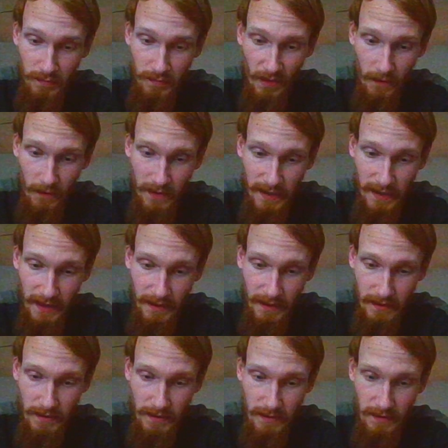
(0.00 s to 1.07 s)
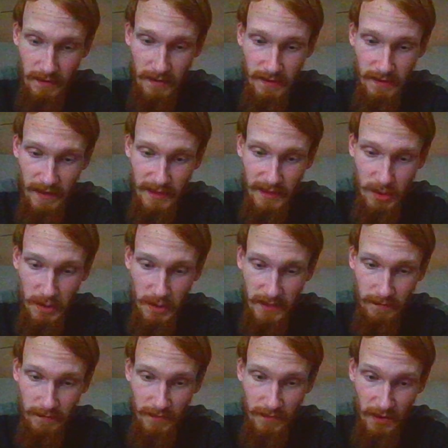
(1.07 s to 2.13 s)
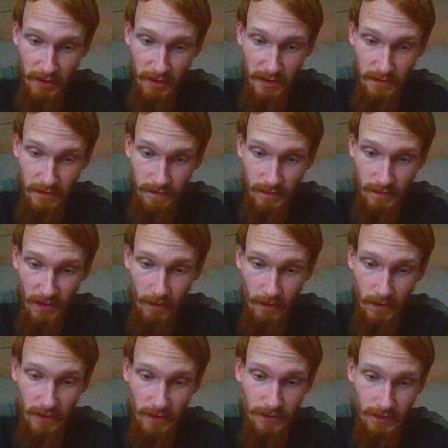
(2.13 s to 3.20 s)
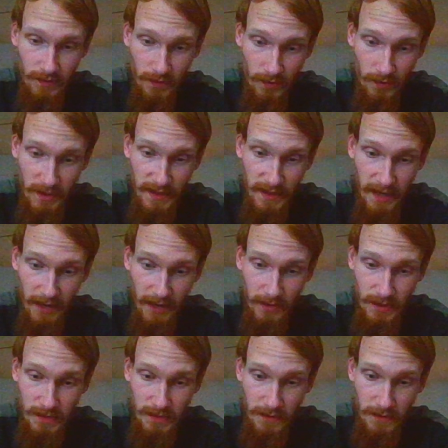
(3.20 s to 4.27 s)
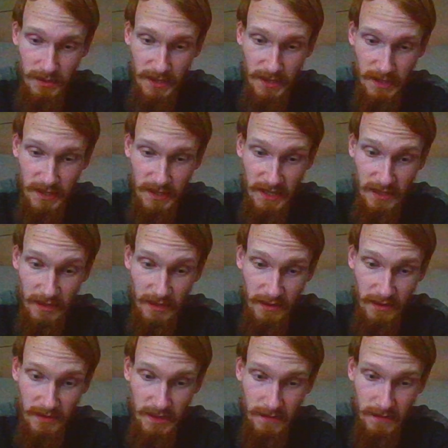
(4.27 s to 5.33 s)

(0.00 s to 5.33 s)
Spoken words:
We had Kendre Miller with 3 carries for 16 yards.